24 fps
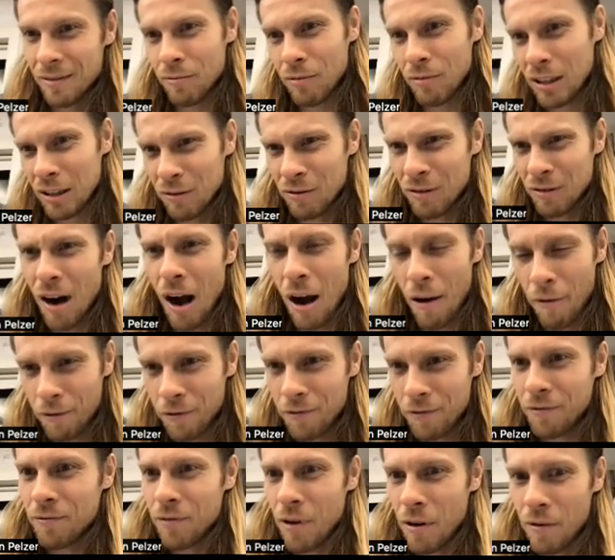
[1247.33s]
It's
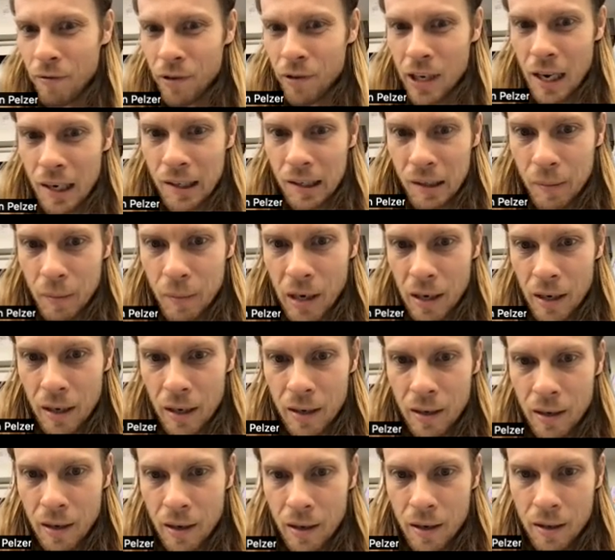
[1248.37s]
roughly
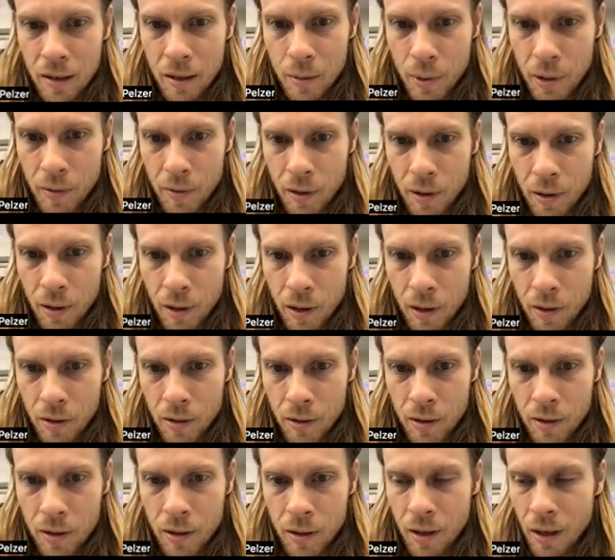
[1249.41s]
estimated to be around
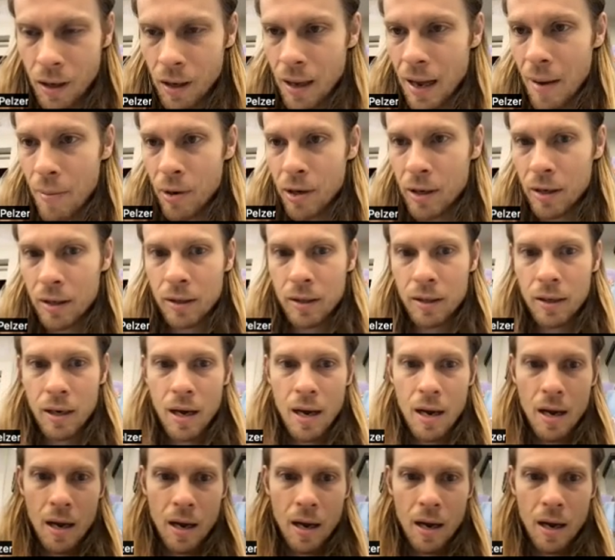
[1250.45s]
100 kilometers.